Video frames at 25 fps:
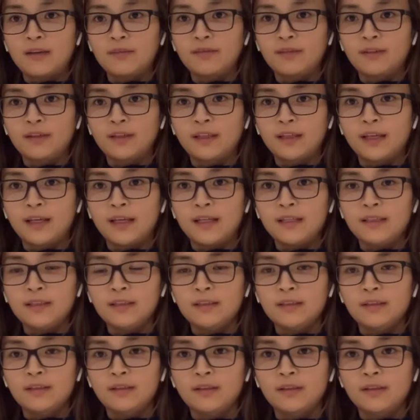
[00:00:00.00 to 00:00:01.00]
again
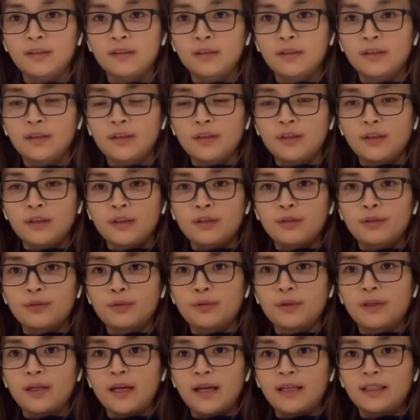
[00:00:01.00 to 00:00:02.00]
to
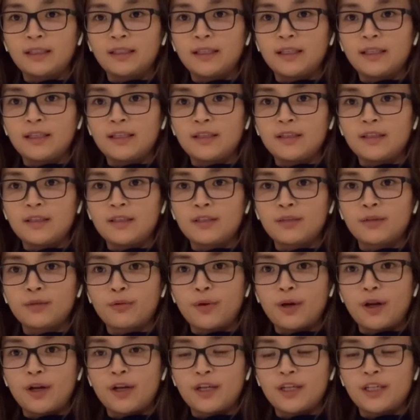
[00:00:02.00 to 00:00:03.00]
get a
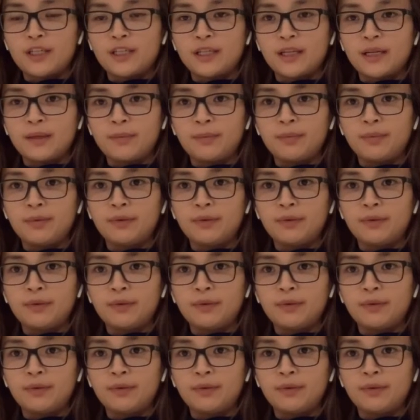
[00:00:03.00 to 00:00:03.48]
square shape.